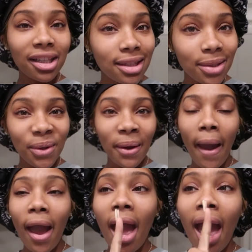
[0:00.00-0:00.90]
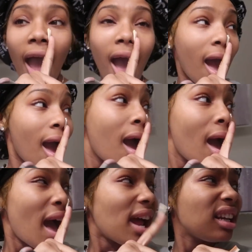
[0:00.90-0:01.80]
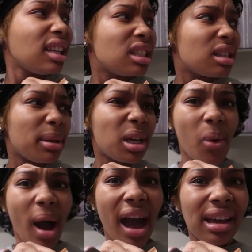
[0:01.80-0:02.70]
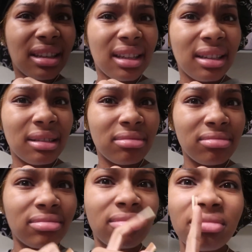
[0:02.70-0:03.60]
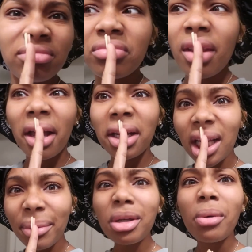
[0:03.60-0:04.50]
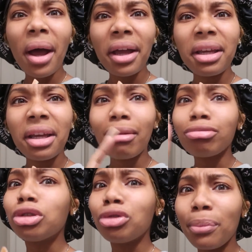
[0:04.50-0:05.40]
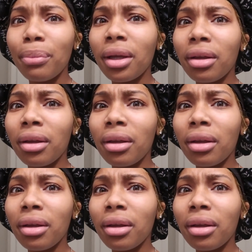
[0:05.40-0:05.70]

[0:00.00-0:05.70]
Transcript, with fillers: into it. I need to be quiet. I need to be quiet. I'm tripping.